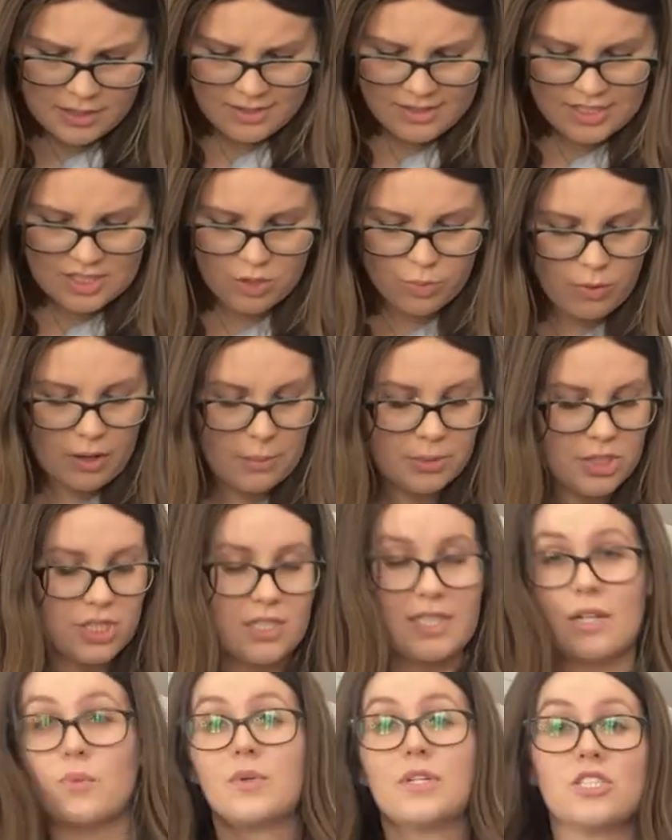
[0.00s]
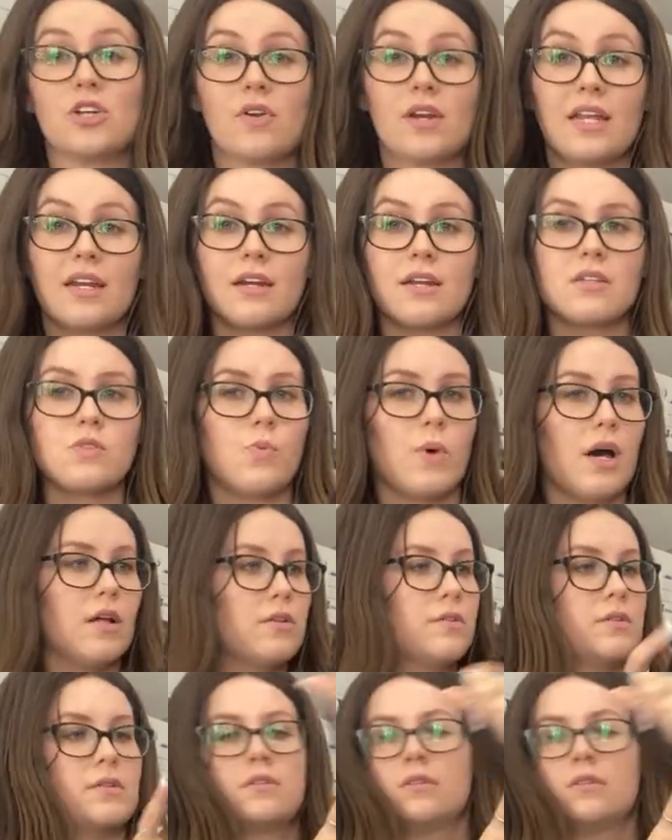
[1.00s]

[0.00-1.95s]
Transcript: These will probably just get redonated as well.